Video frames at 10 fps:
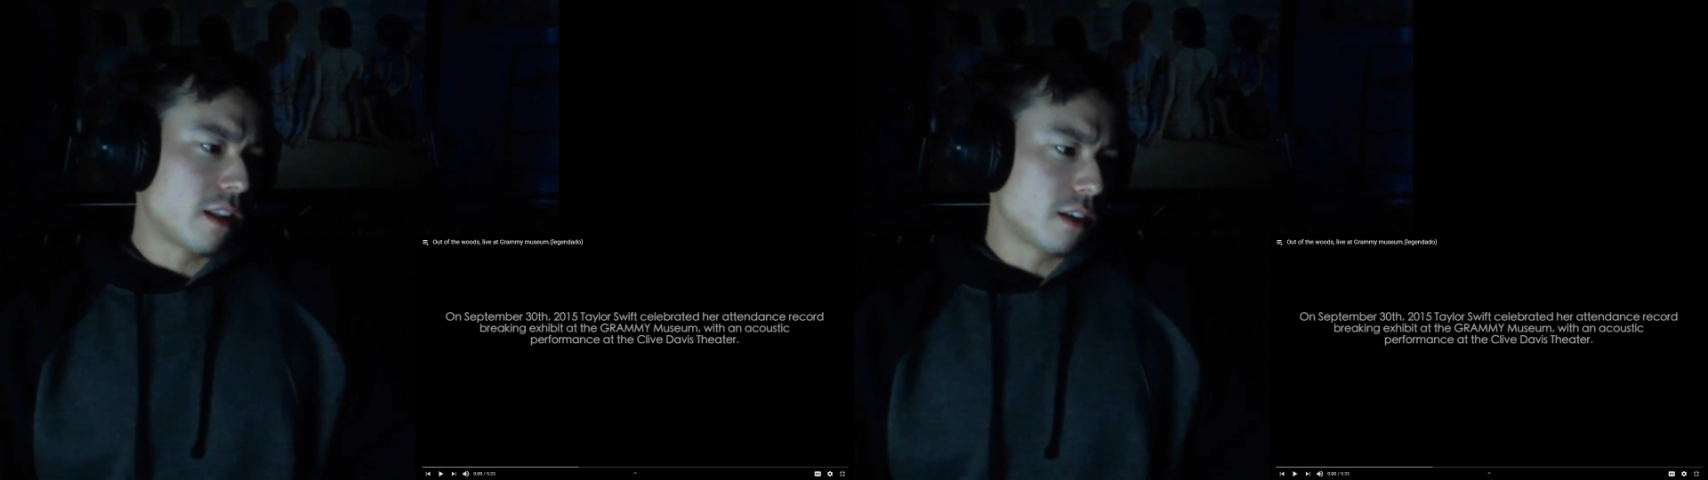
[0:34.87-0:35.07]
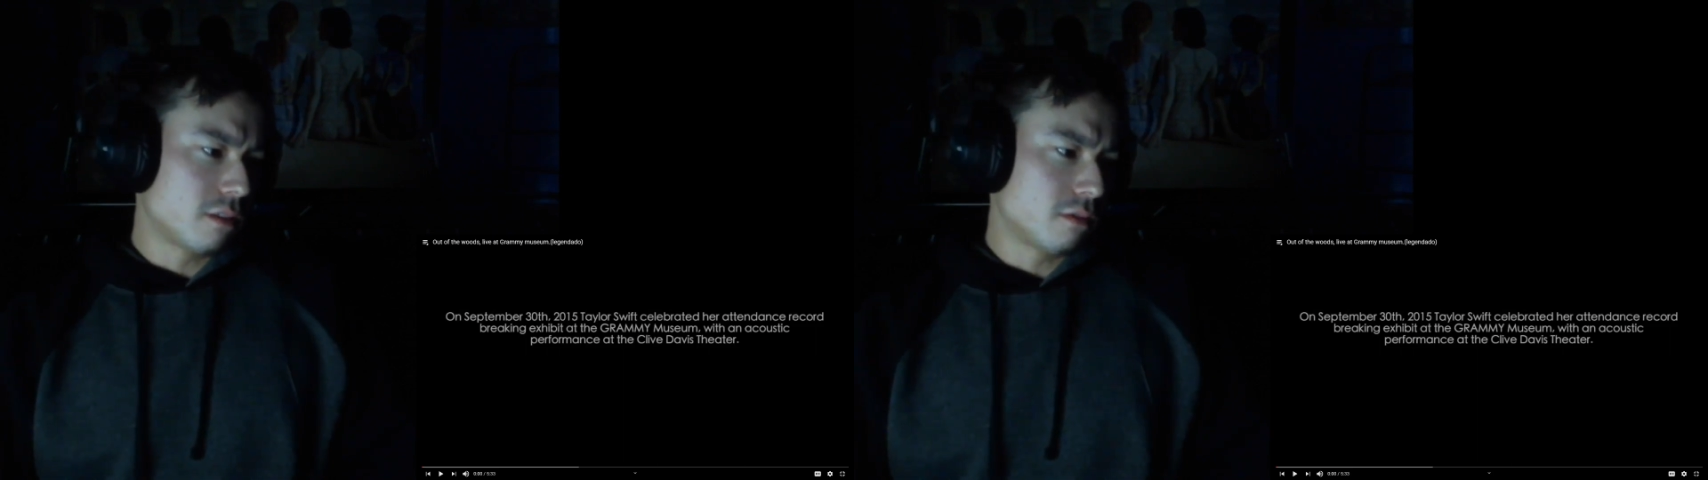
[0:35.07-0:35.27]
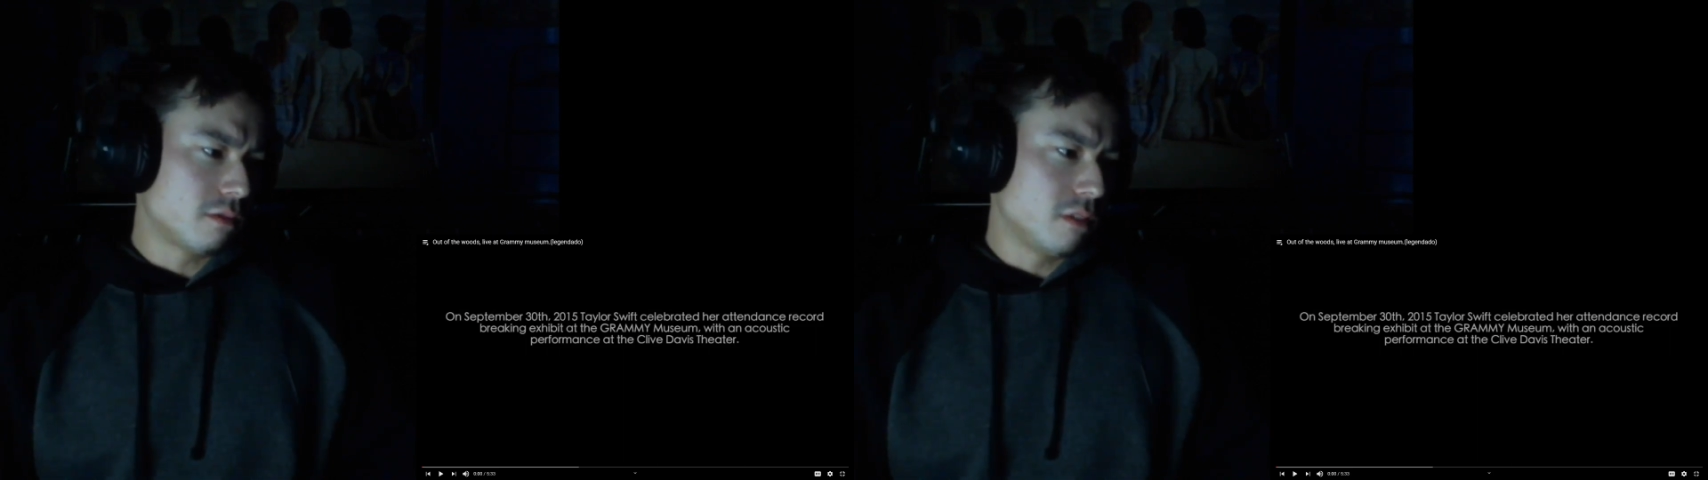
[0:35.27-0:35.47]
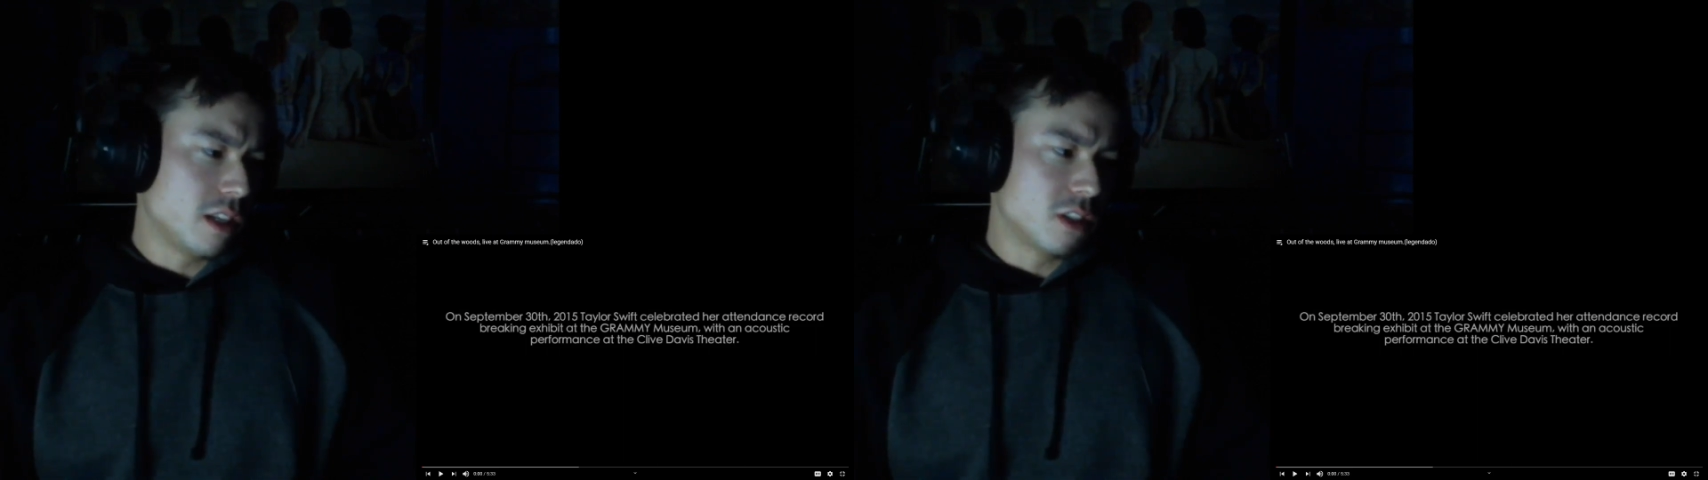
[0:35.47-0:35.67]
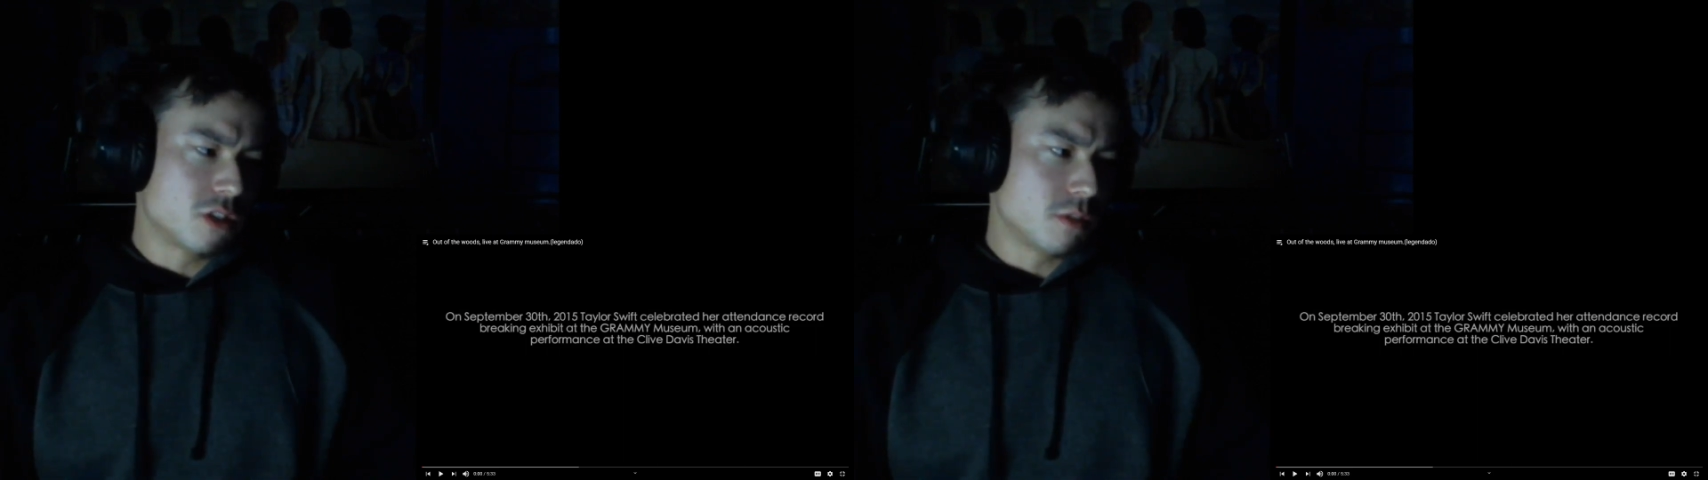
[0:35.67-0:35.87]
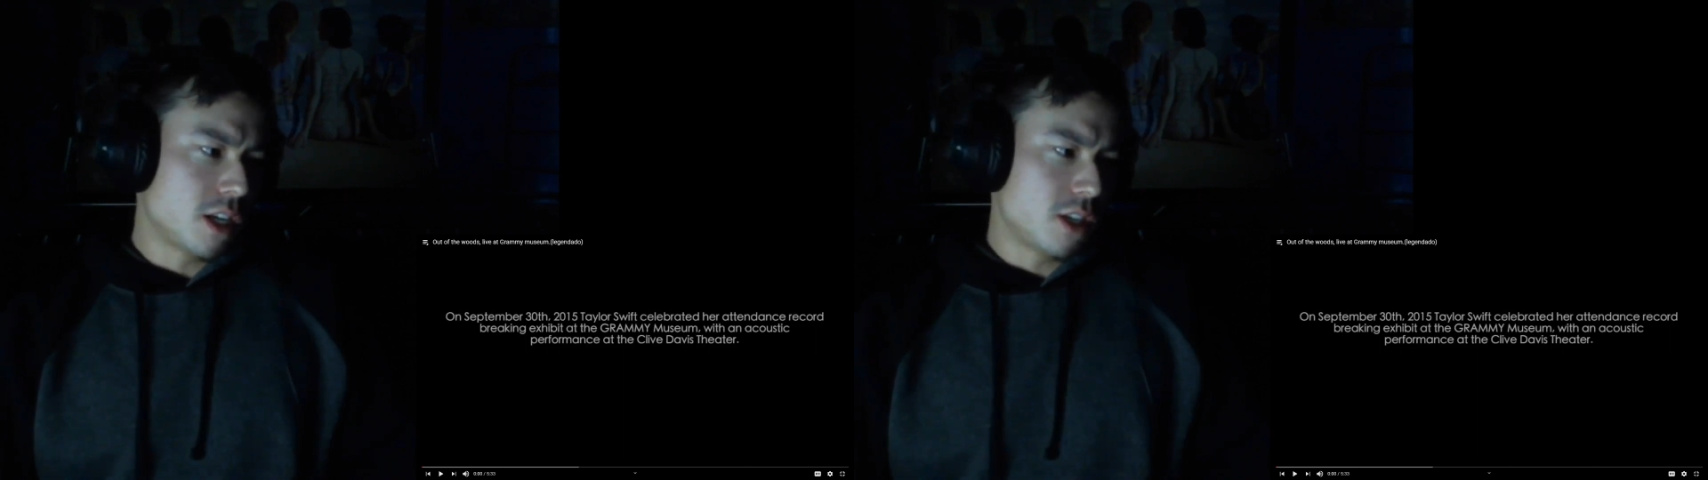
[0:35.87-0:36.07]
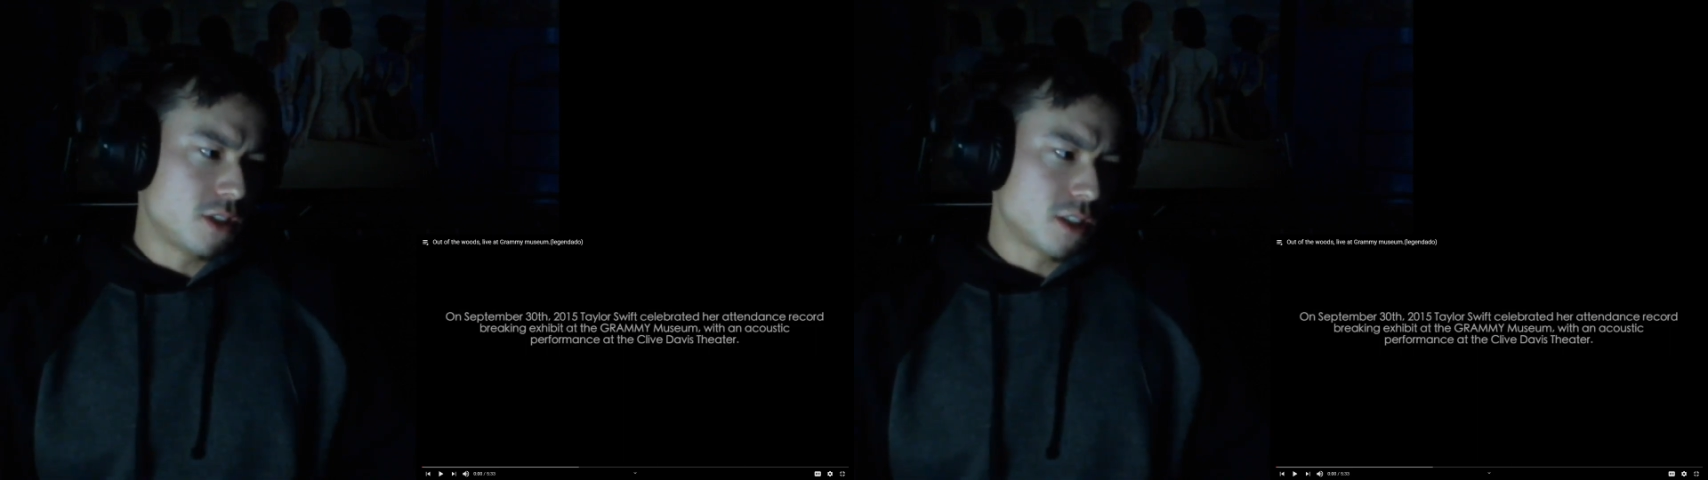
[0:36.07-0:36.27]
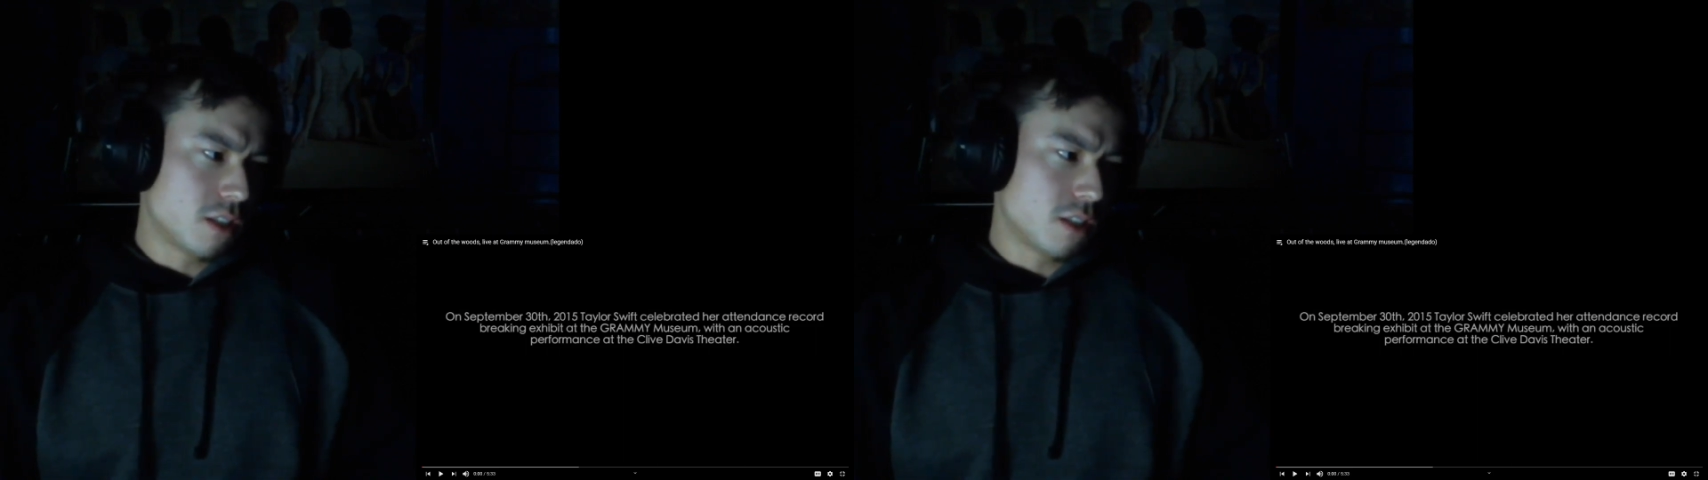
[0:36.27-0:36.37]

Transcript: like the instrumentation is